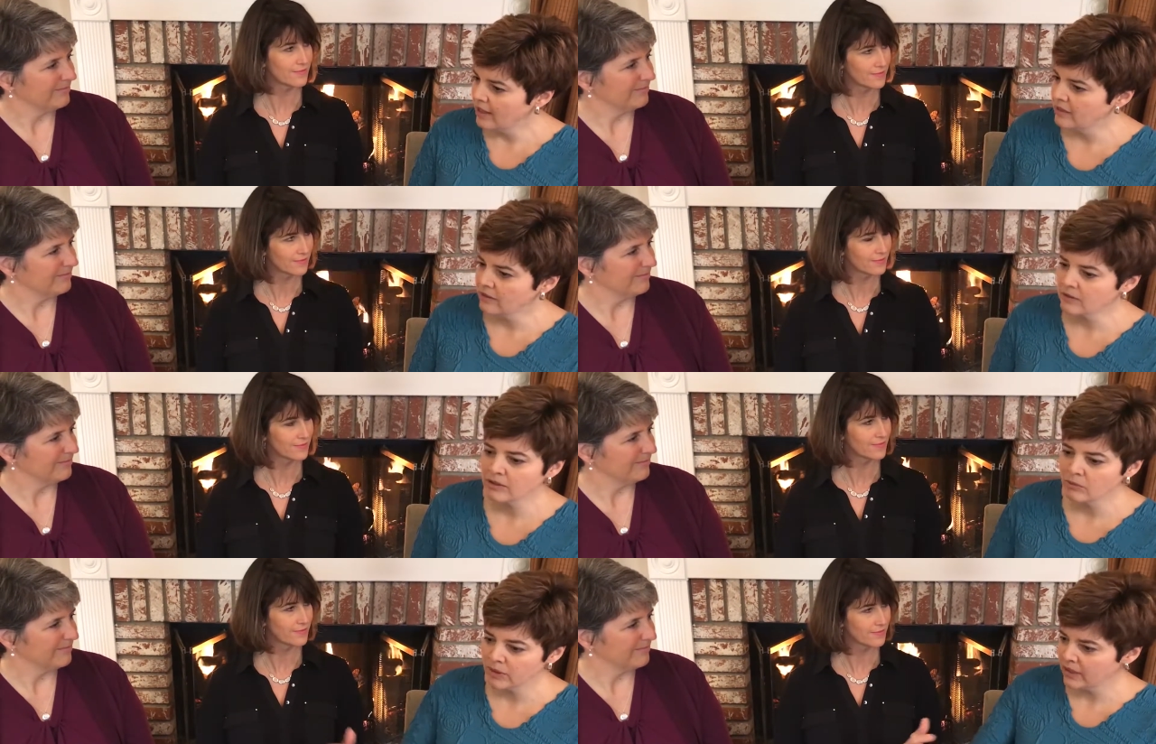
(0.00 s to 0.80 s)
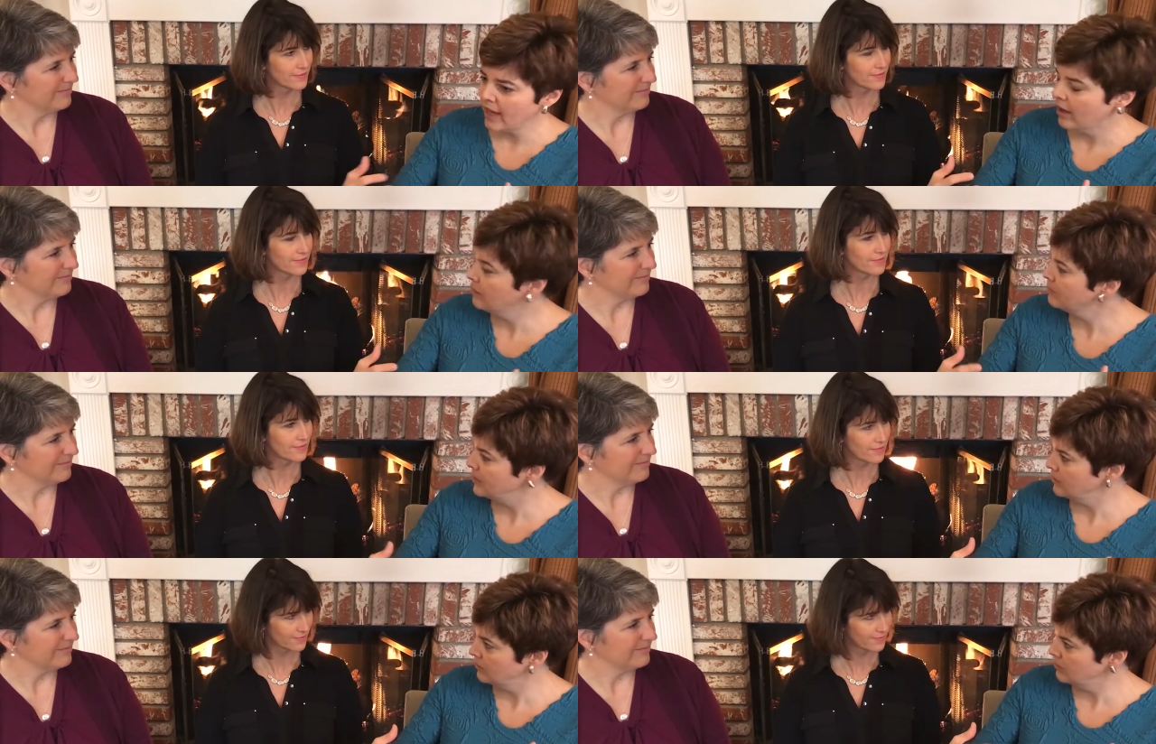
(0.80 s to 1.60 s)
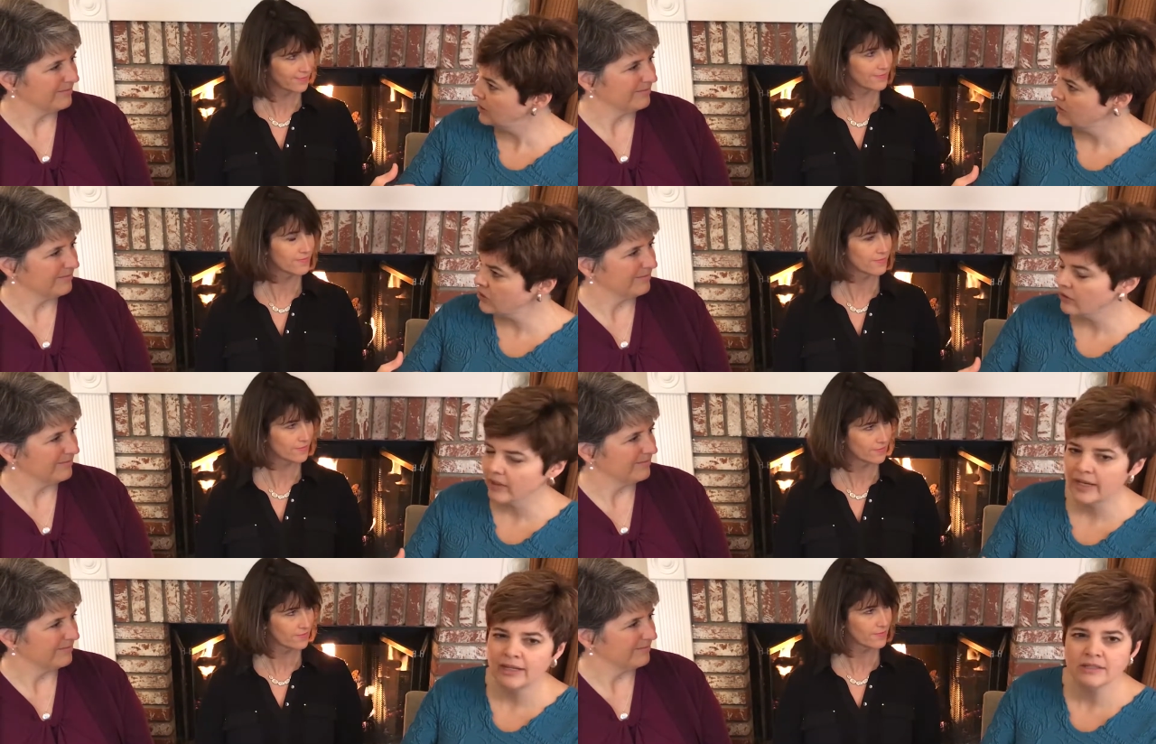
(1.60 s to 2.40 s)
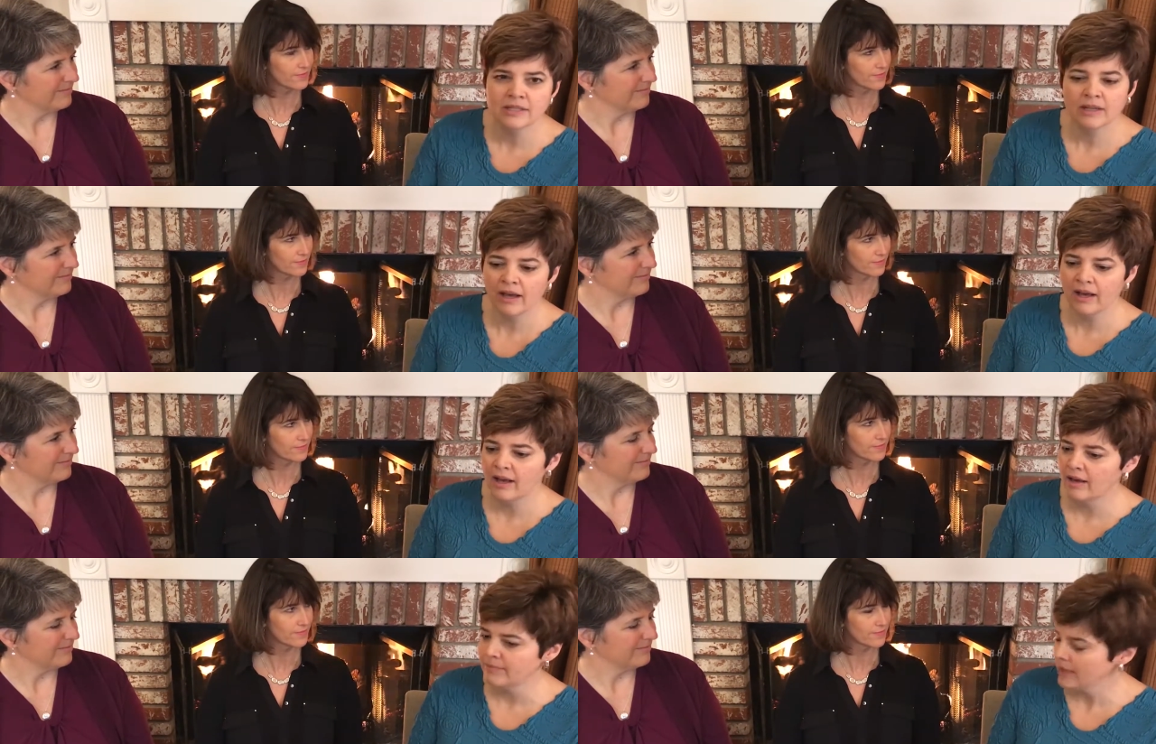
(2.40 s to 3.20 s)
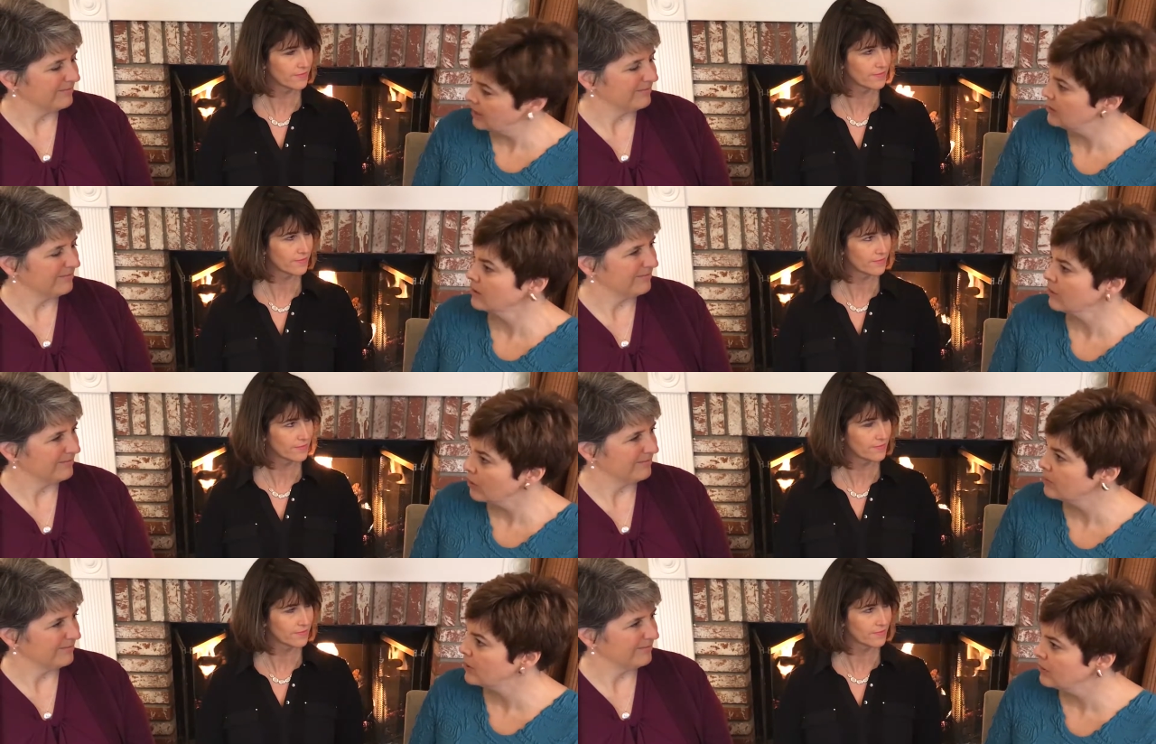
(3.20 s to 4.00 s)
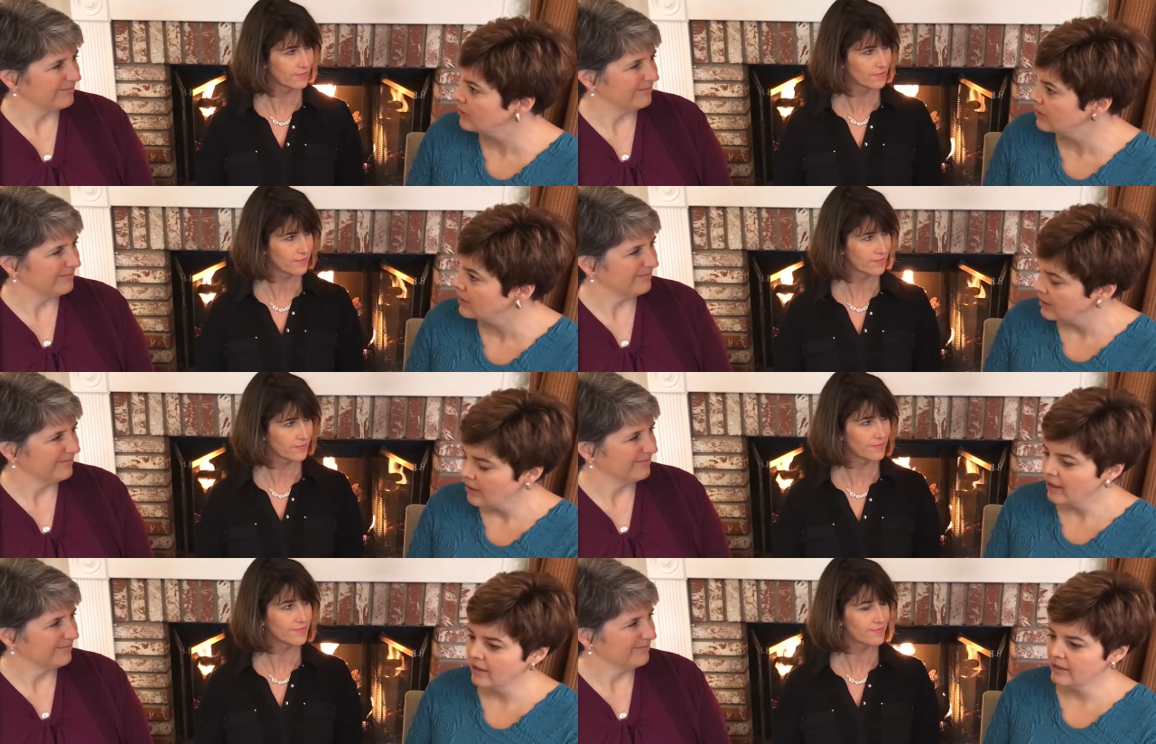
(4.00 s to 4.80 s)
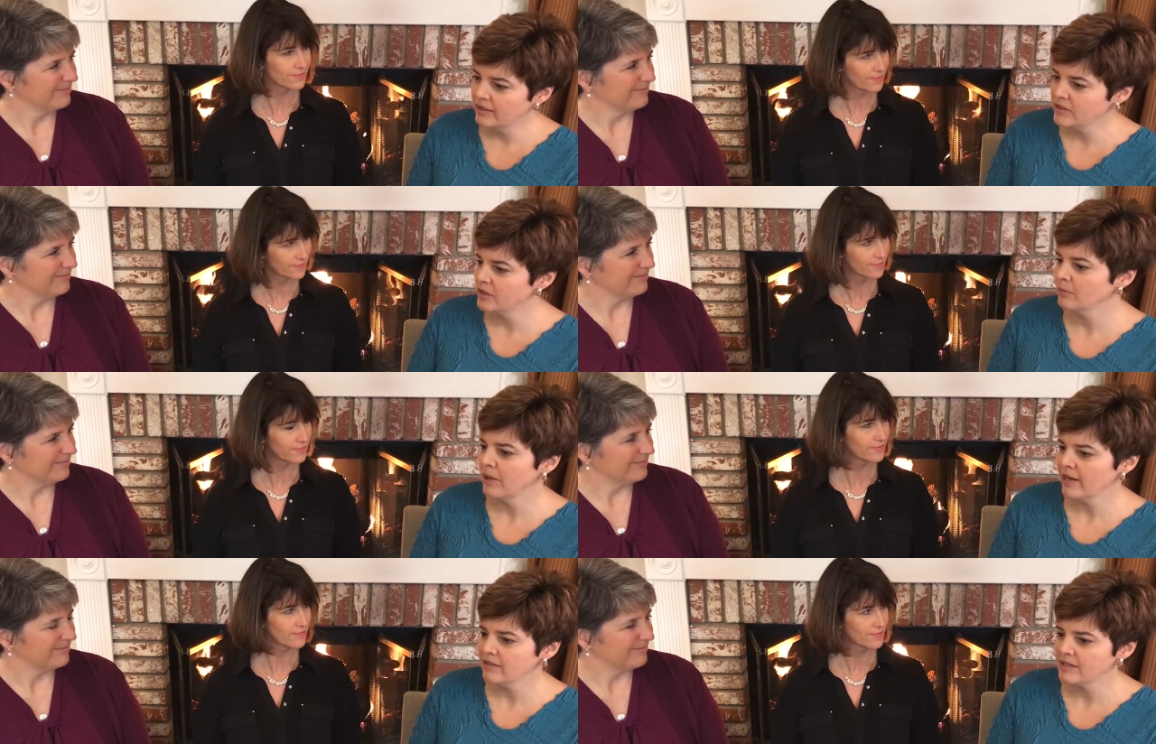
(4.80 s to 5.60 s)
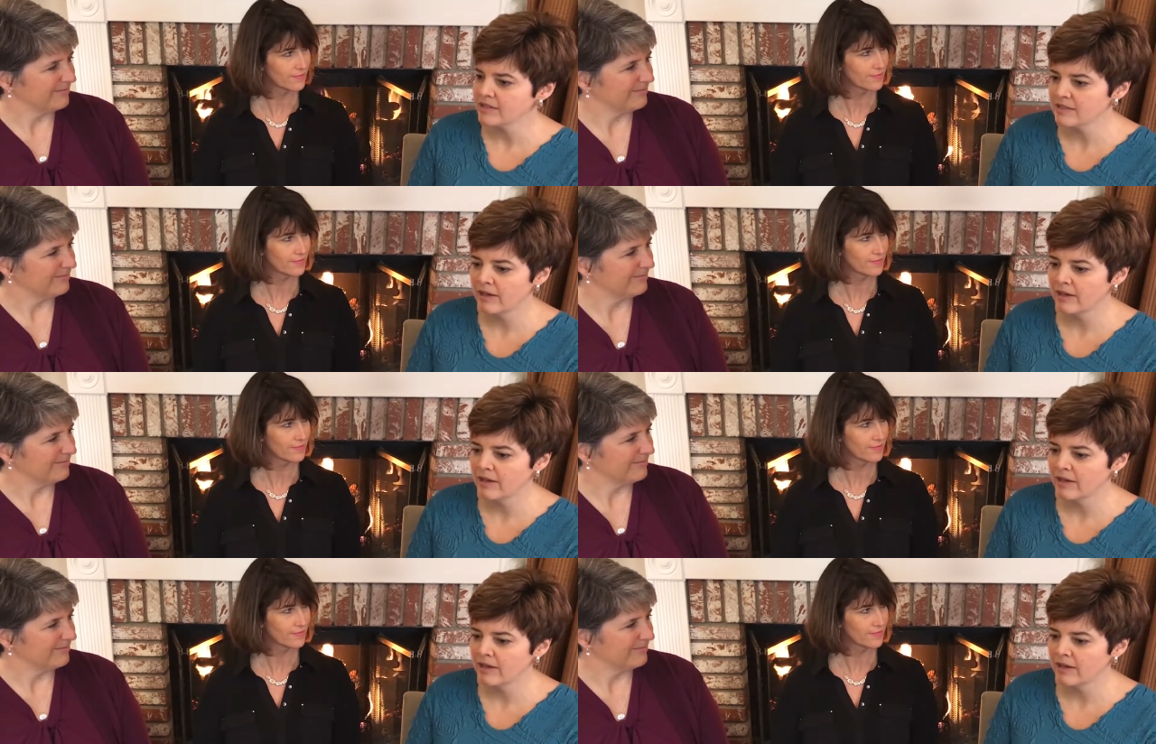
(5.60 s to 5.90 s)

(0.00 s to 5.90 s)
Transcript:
Speaker 1: and they're going to really help you integrate um, either or both uh, into your practice.